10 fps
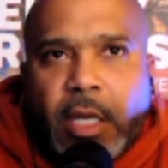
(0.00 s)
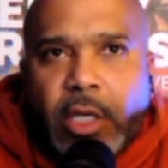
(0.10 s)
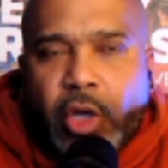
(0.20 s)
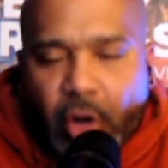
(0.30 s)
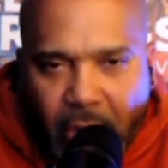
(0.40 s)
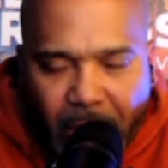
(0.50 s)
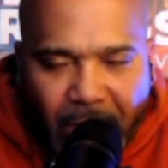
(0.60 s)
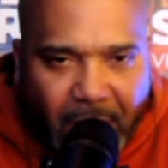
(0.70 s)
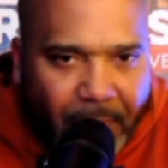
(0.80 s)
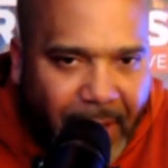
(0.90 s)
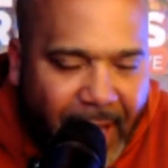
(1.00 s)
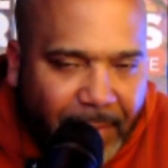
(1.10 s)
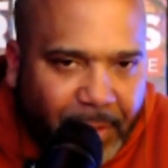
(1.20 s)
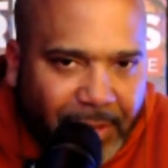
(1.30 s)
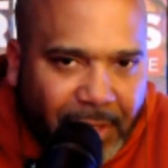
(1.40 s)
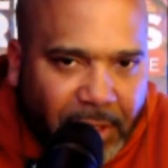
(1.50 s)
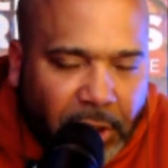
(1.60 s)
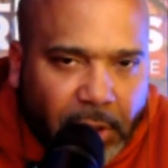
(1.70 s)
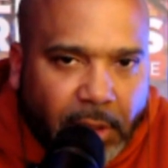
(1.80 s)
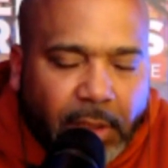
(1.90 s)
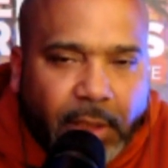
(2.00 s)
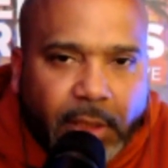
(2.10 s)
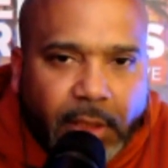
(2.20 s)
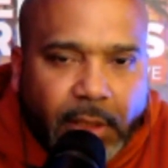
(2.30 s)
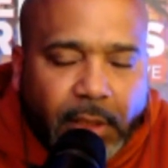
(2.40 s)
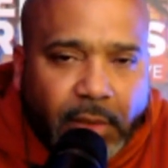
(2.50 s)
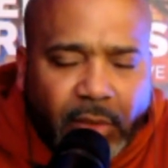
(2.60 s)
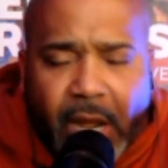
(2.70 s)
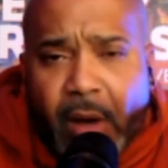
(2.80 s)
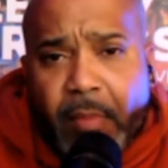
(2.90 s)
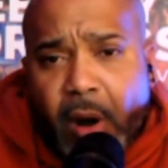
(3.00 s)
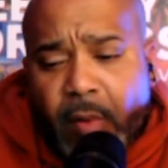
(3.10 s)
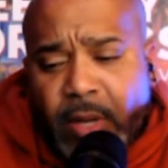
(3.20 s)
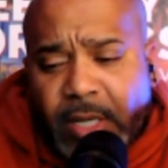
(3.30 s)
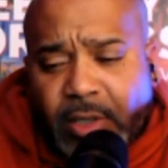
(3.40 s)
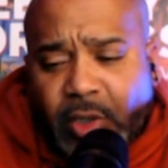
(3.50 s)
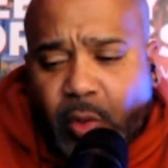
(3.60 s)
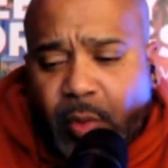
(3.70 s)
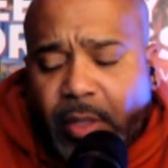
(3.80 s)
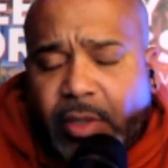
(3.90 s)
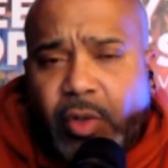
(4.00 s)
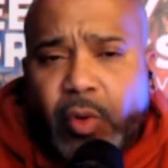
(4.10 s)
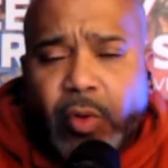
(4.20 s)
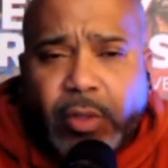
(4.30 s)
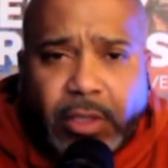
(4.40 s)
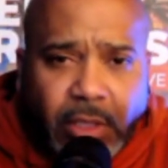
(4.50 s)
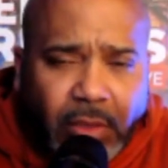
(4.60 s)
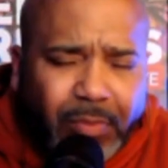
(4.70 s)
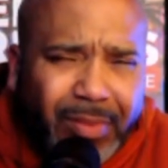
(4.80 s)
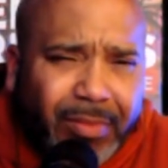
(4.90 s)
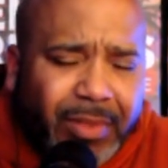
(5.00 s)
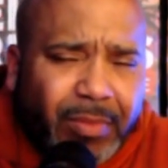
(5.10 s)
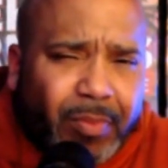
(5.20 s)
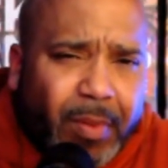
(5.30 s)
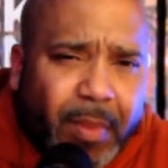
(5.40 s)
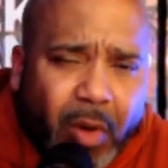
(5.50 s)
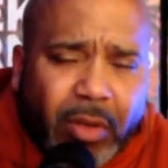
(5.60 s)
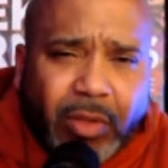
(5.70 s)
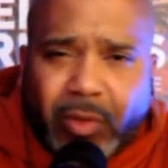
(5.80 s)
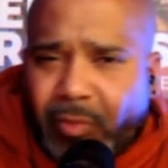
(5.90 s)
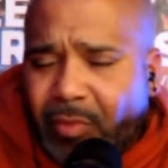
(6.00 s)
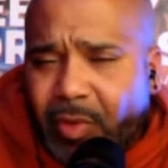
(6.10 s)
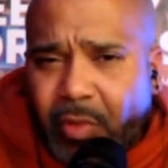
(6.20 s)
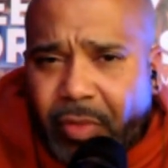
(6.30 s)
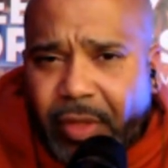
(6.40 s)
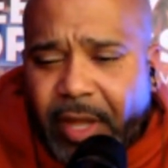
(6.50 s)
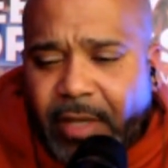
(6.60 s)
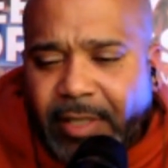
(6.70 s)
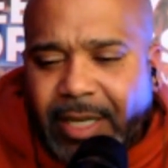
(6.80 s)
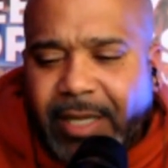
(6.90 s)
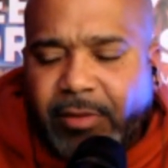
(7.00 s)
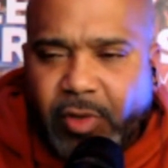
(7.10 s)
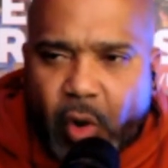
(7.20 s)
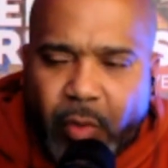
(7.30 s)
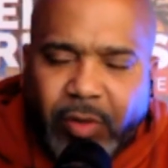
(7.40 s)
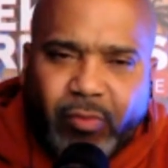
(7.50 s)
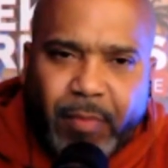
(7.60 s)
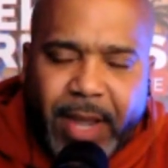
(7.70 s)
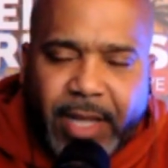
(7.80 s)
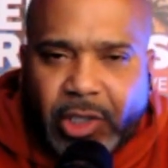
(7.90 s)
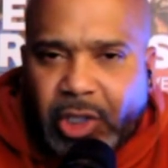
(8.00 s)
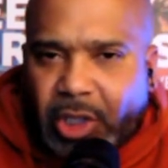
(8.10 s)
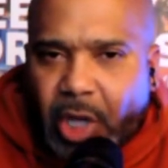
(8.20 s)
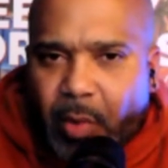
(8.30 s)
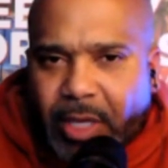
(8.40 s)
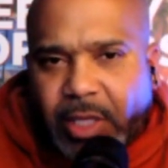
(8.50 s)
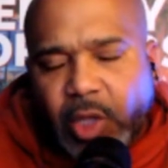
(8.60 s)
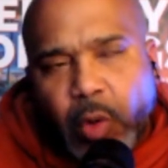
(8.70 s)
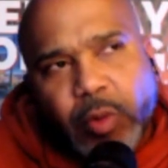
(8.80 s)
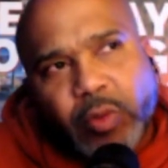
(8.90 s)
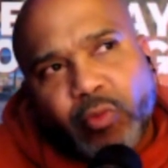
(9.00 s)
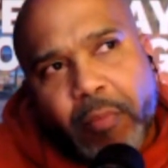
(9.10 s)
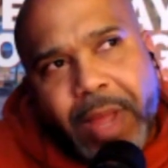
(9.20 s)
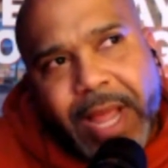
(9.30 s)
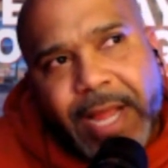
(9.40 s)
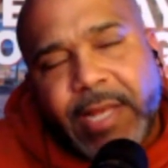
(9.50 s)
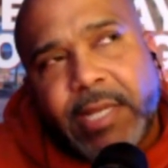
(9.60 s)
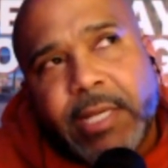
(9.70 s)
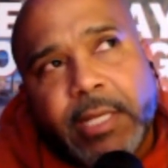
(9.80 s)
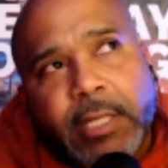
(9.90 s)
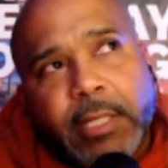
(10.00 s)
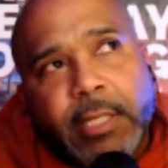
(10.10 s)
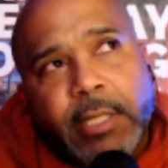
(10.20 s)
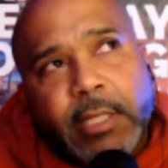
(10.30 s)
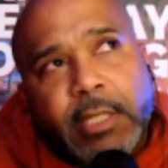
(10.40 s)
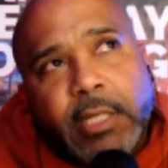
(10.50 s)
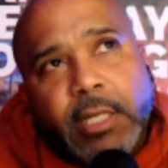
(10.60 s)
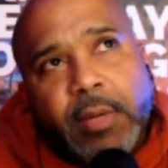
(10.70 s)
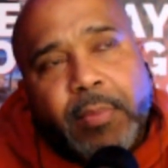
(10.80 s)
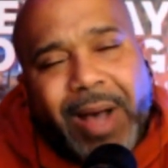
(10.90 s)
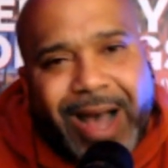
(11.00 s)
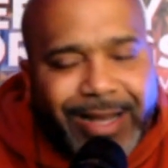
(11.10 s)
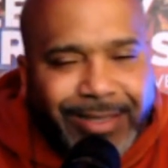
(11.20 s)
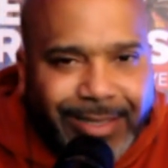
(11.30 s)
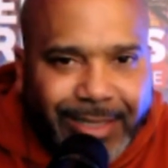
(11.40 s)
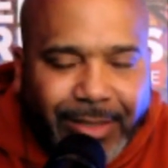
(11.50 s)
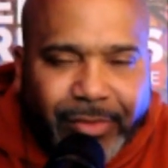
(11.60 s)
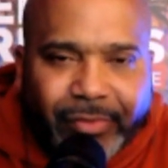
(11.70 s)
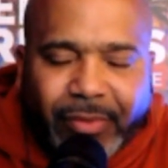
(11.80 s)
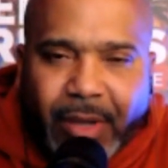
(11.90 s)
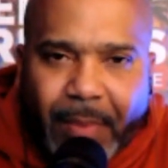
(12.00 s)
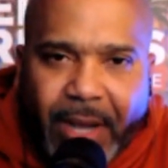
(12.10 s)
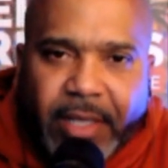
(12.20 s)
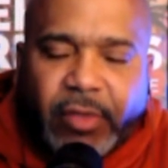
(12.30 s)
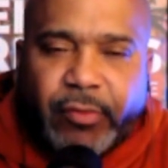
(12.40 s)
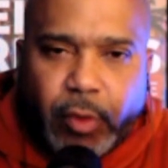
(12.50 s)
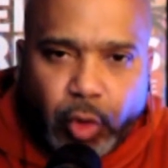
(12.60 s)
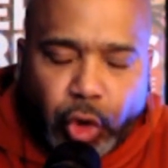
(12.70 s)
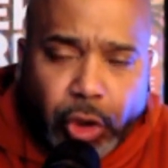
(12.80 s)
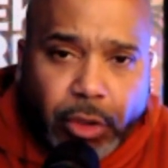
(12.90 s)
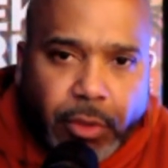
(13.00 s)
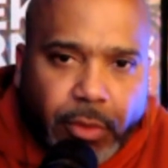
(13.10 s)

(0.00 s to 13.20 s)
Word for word: you're going to be in a bad position. So now Omarion is doing tours. He's promoting new things, and he's always remained stoic. He's always remained positive about his future.